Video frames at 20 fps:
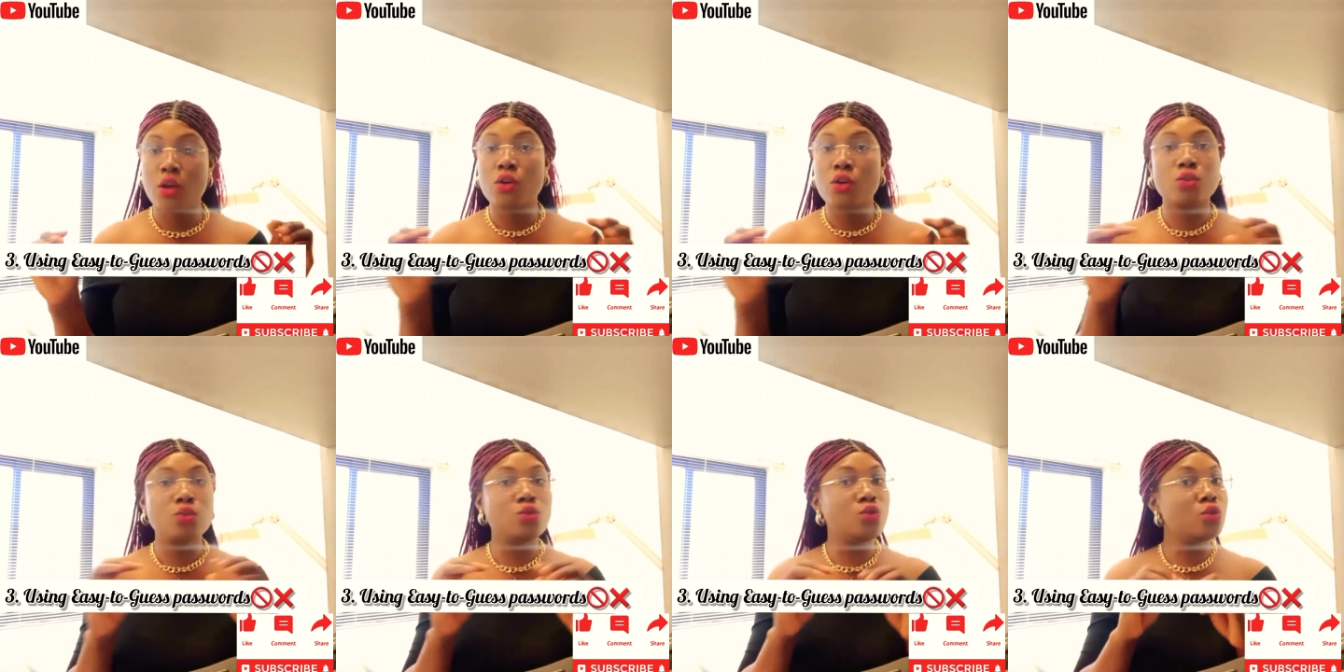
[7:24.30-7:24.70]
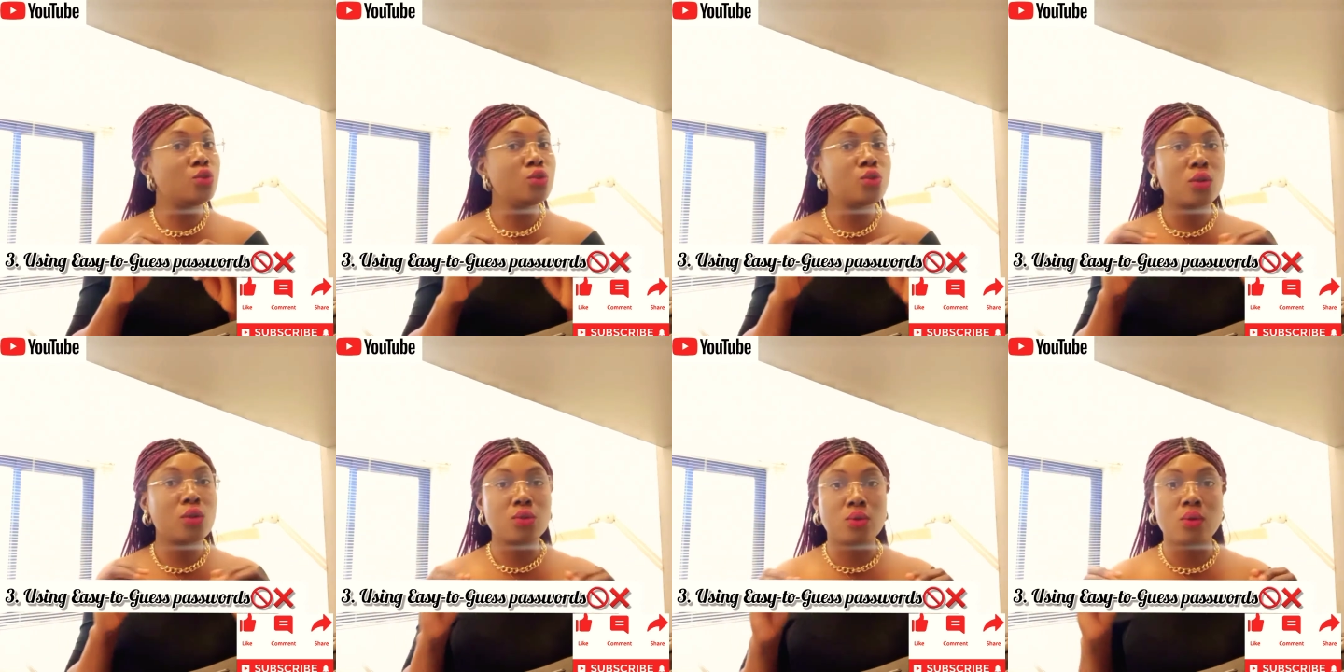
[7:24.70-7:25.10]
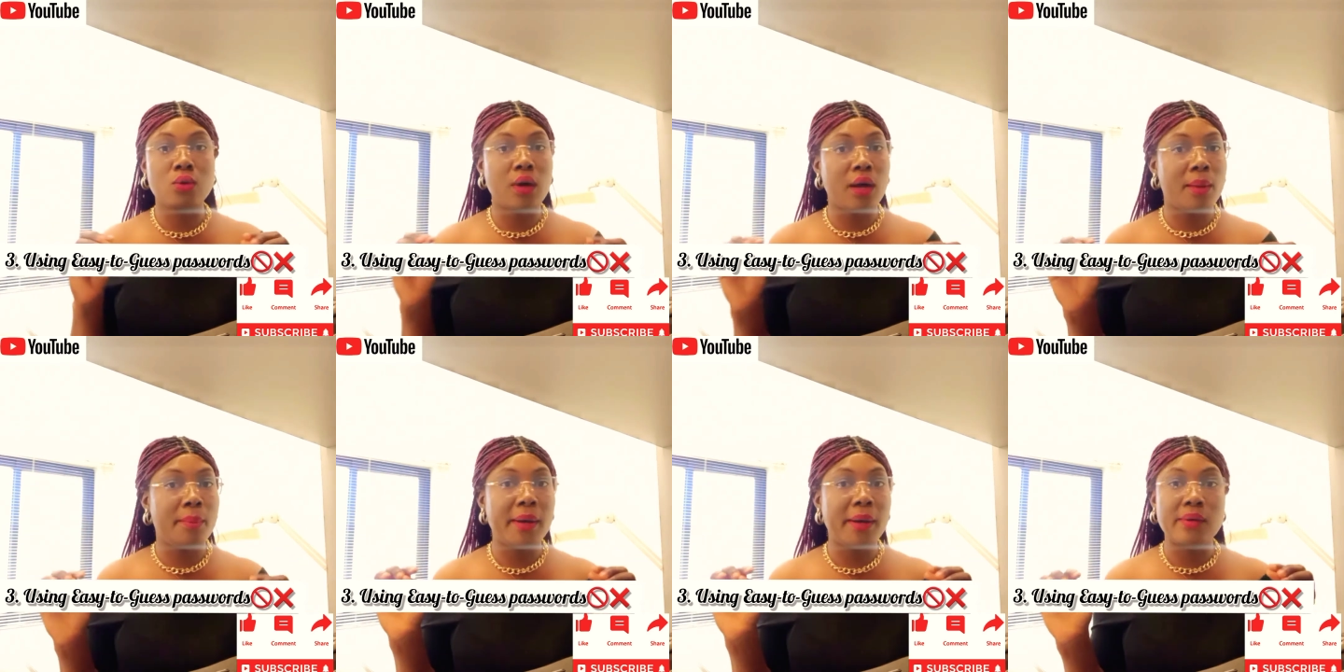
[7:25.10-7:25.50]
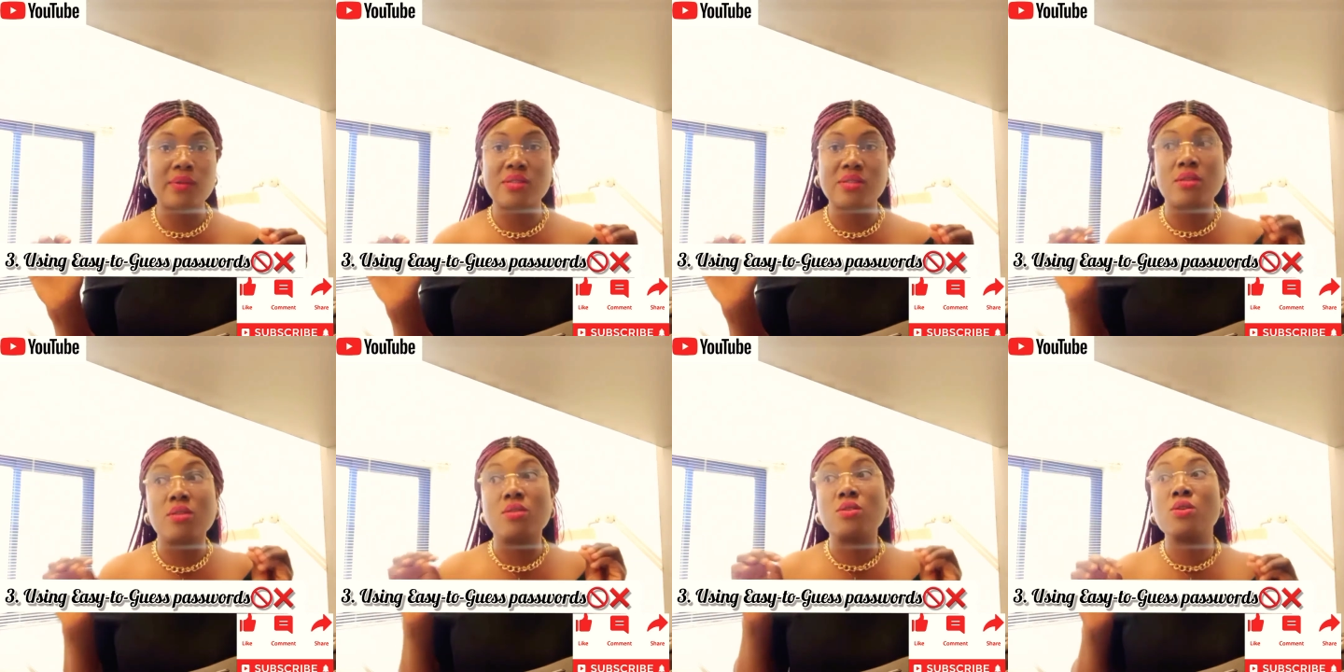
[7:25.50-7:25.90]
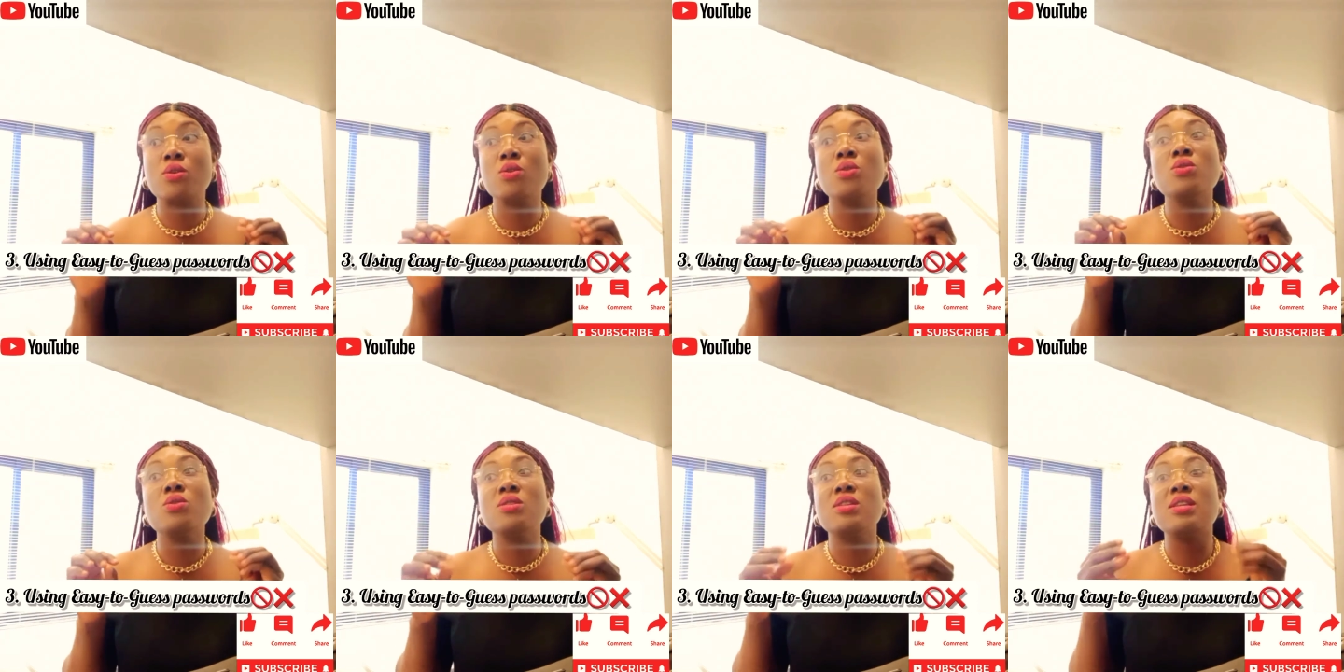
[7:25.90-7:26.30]
Do not go about
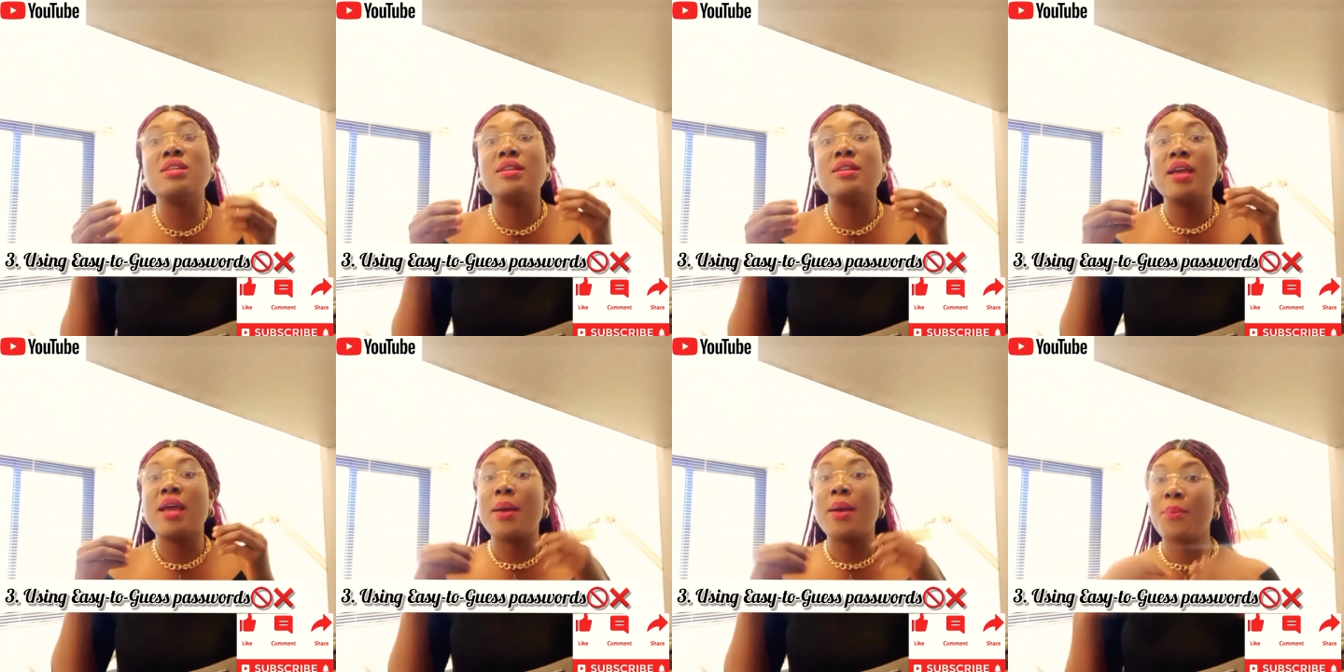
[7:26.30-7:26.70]
disclosing